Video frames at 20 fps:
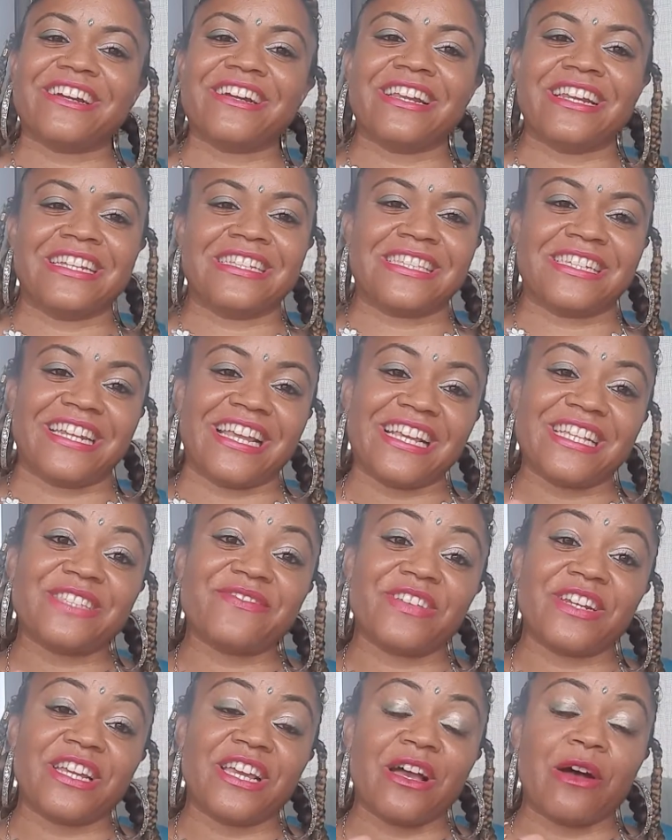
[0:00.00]
and in today's
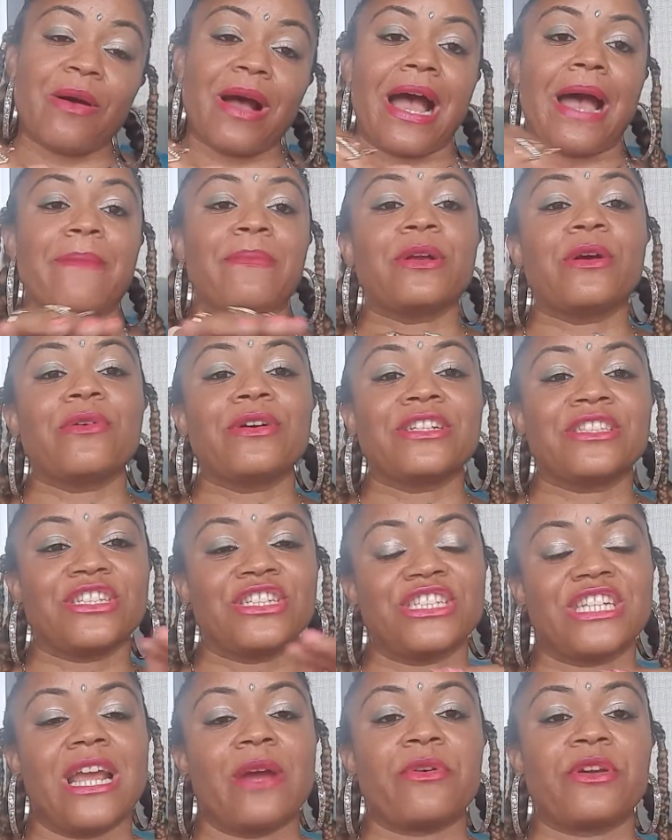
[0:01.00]
video I'm going to
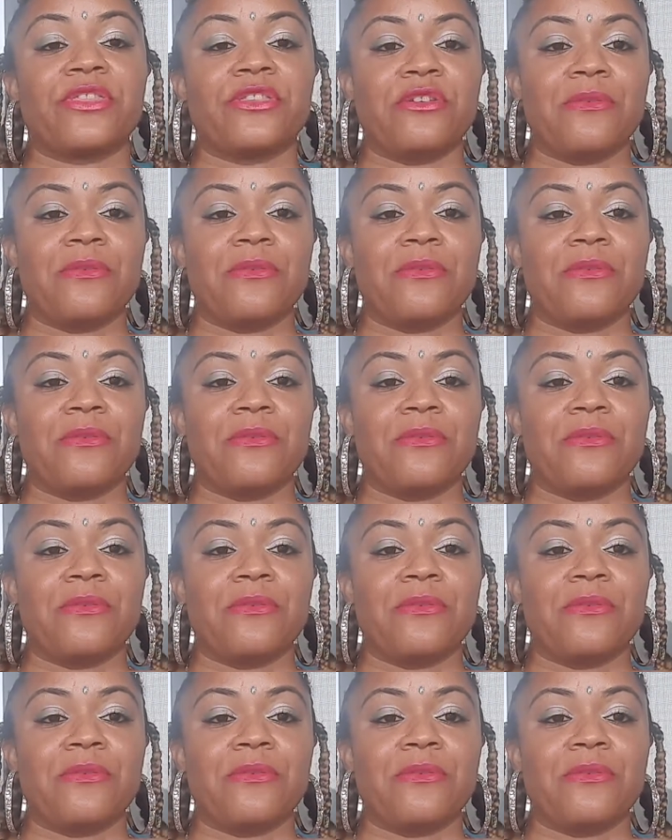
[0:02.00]
share with